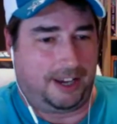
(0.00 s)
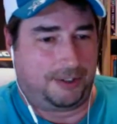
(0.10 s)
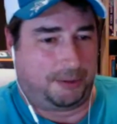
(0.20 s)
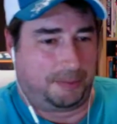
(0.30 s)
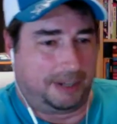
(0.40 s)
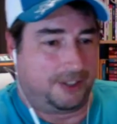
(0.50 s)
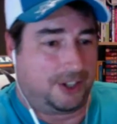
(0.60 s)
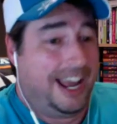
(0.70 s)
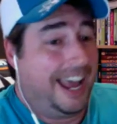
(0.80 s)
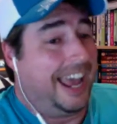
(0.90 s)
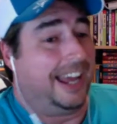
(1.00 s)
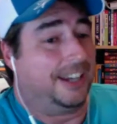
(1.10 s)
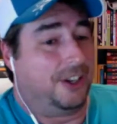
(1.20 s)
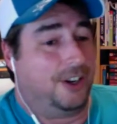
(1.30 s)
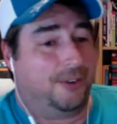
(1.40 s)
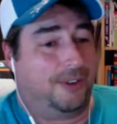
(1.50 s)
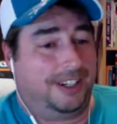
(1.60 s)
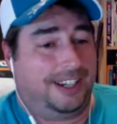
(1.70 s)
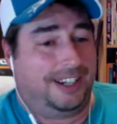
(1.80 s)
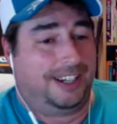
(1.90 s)
Andrew Bench. And you know
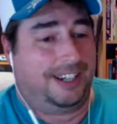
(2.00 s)
what?